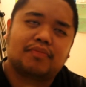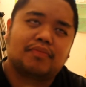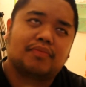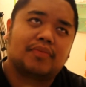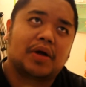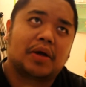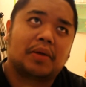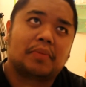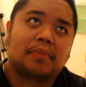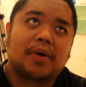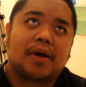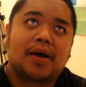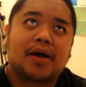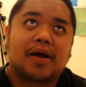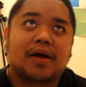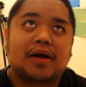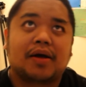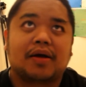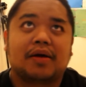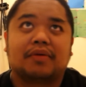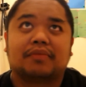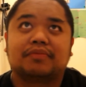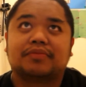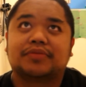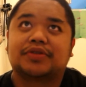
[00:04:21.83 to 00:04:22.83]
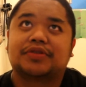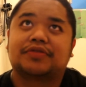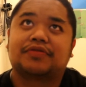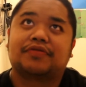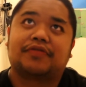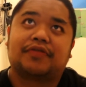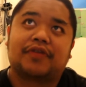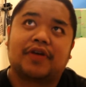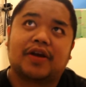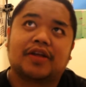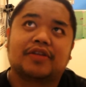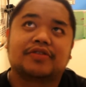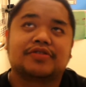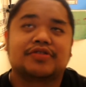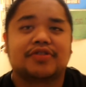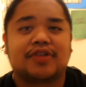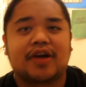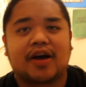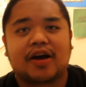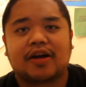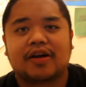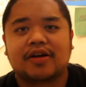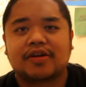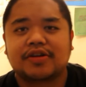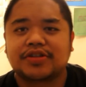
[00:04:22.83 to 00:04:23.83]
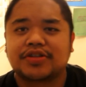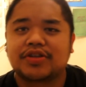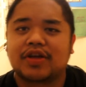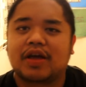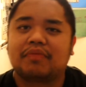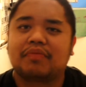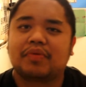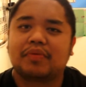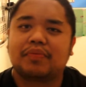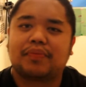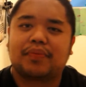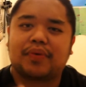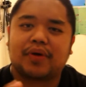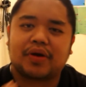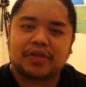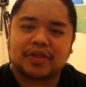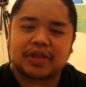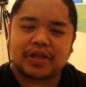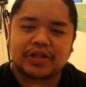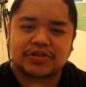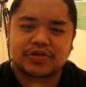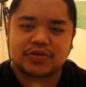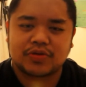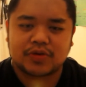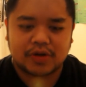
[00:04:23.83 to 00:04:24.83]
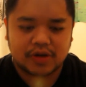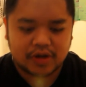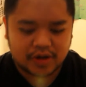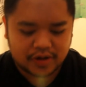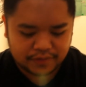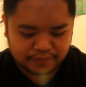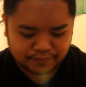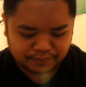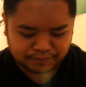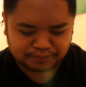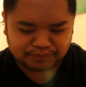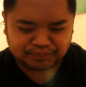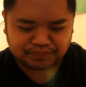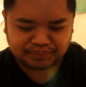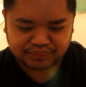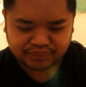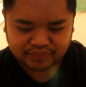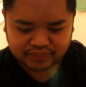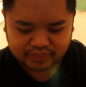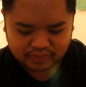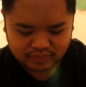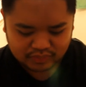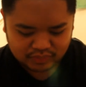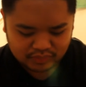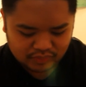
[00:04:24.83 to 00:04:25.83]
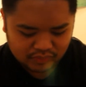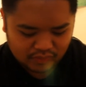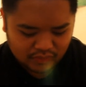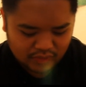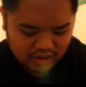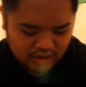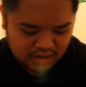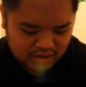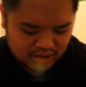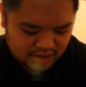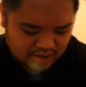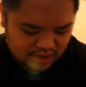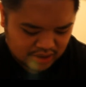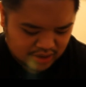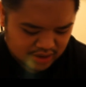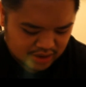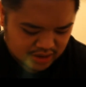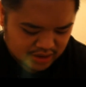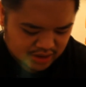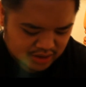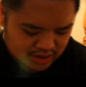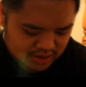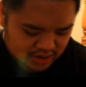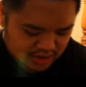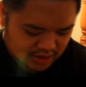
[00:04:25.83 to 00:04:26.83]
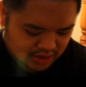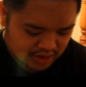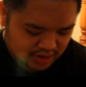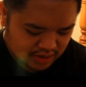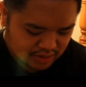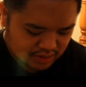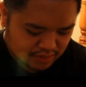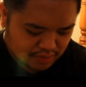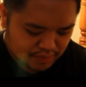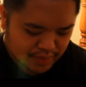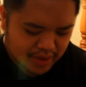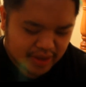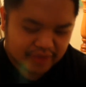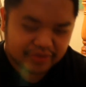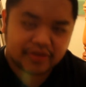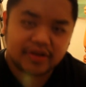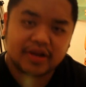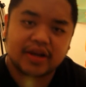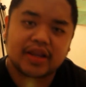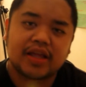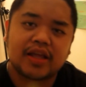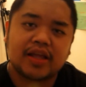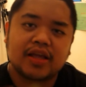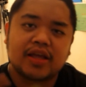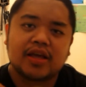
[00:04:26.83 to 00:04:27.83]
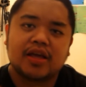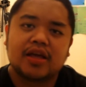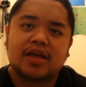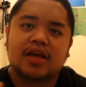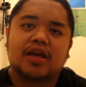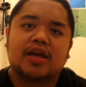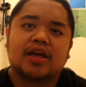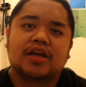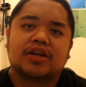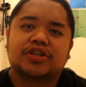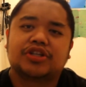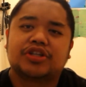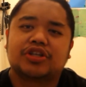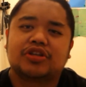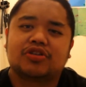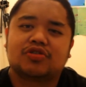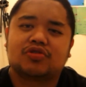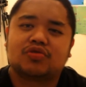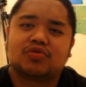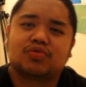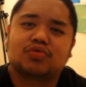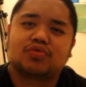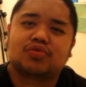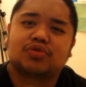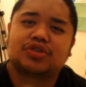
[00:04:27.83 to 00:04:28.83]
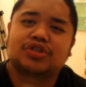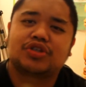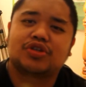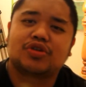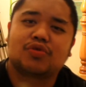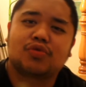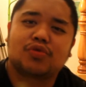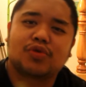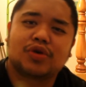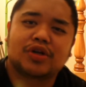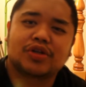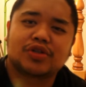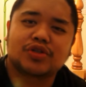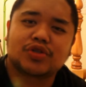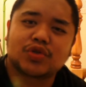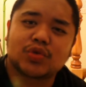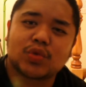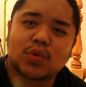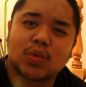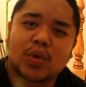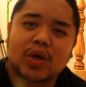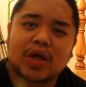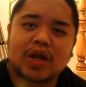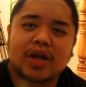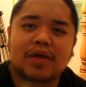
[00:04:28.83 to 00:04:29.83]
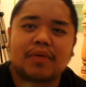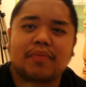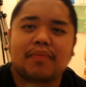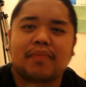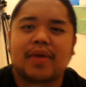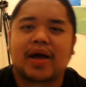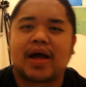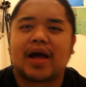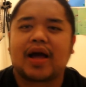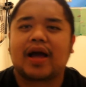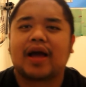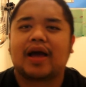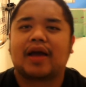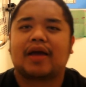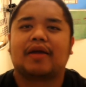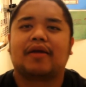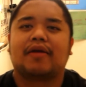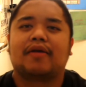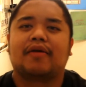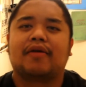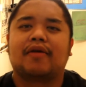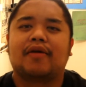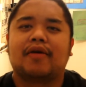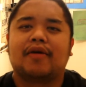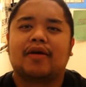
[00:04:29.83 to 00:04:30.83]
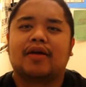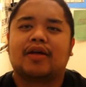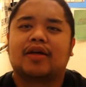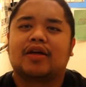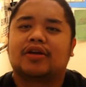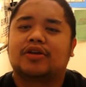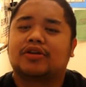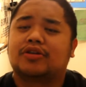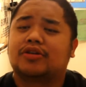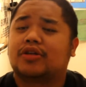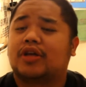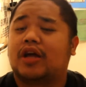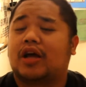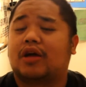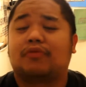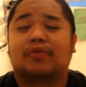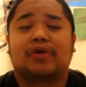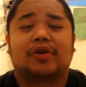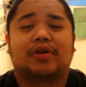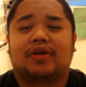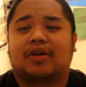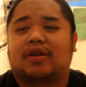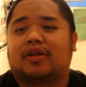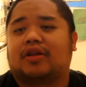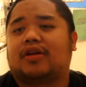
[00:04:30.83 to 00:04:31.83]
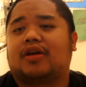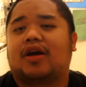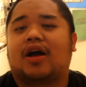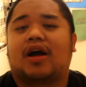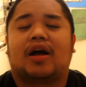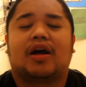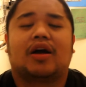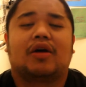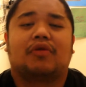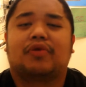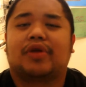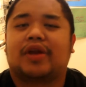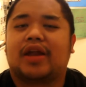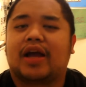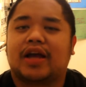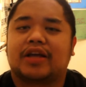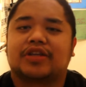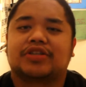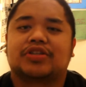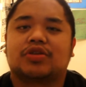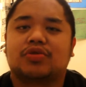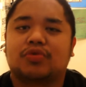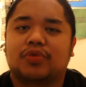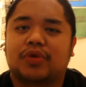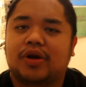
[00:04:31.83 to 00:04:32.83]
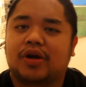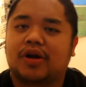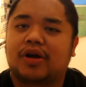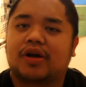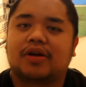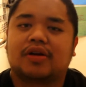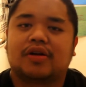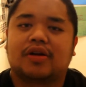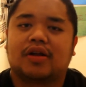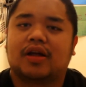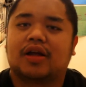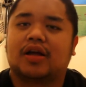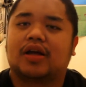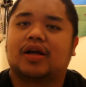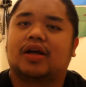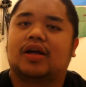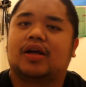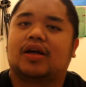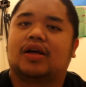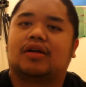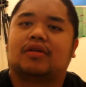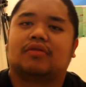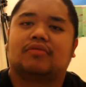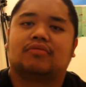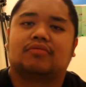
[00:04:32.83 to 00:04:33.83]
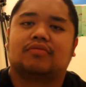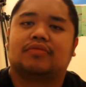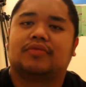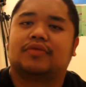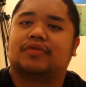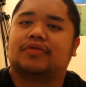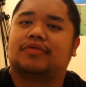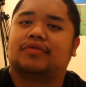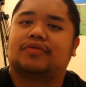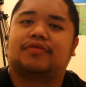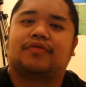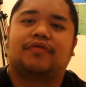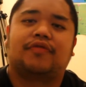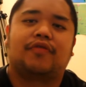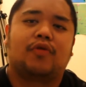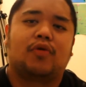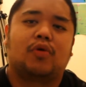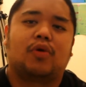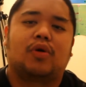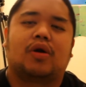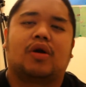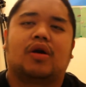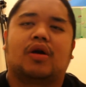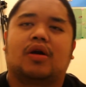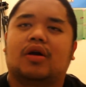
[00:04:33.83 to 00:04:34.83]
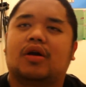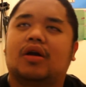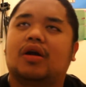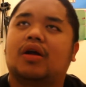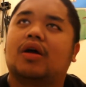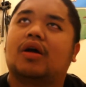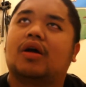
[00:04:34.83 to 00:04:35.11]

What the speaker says: My mom's friend's daughter, so happy birthday to her. Bethany, she was one of my, I went high school with her for